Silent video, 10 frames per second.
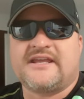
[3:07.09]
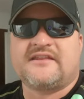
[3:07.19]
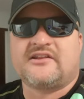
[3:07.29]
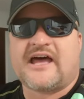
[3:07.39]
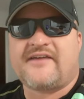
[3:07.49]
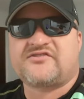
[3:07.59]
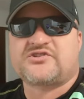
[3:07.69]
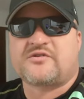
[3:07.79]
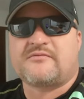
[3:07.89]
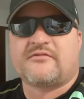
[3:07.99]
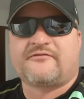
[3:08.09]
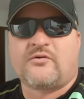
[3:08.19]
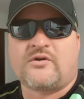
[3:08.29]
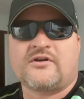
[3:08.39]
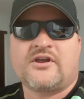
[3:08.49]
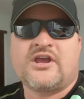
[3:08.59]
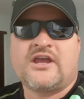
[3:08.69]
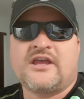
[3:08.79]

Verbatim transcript: in the live stream before.